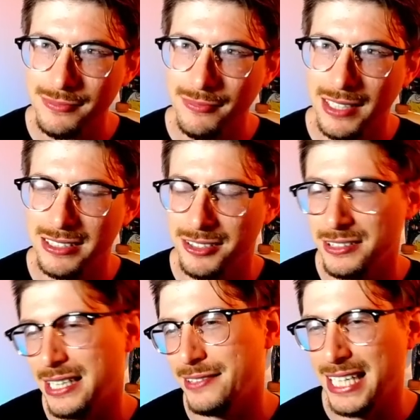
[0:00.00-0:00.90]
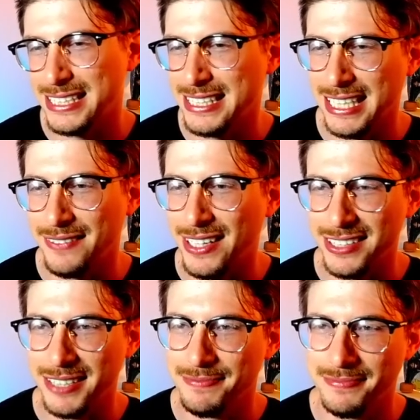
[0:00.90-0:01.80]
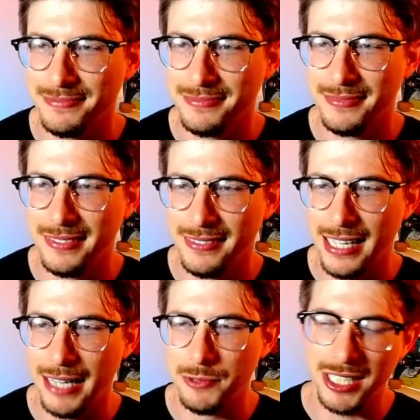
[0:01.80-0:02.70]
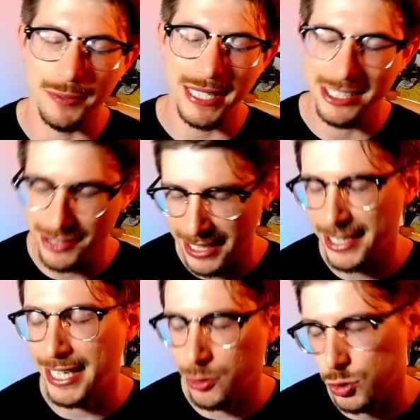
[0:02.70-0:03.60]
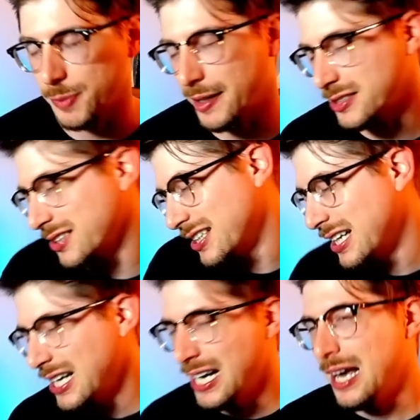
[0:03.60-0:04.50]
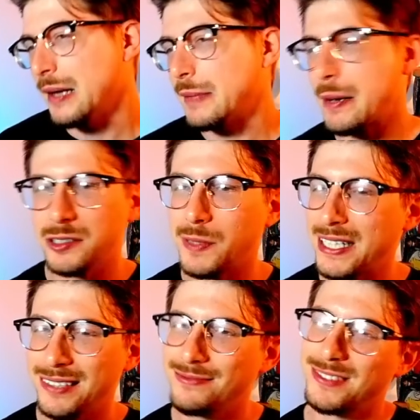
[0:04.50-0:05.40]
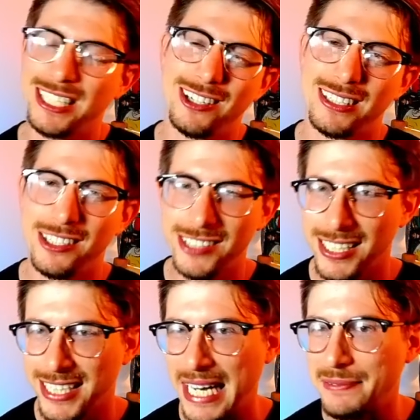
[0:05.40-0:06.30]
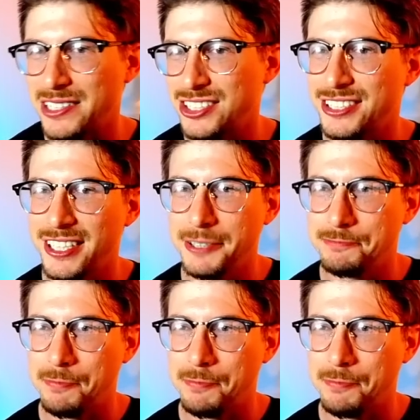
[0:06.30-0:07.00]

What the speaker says: So yeah, we actually take him out there. And we're going to make it to another high horsepower. So, Mamos win. We're going to close out the game real strong.